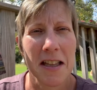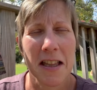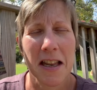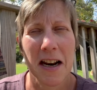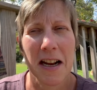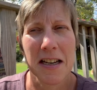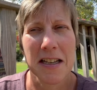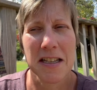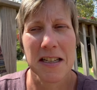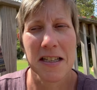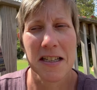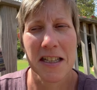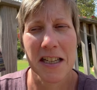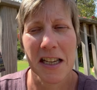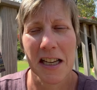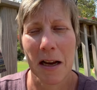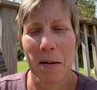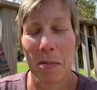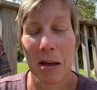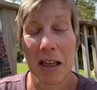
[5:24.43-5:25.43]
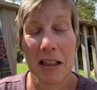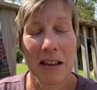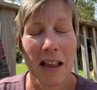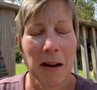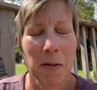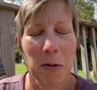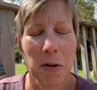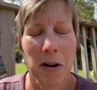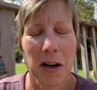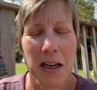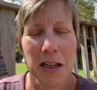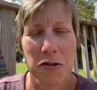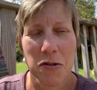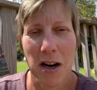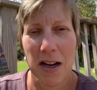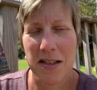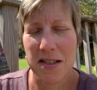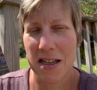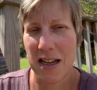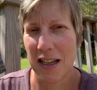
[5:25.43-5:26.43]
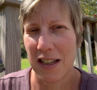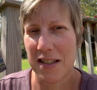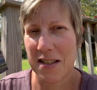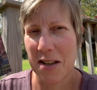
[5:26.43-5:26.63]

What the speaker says: that I didn't see coming that were interesting.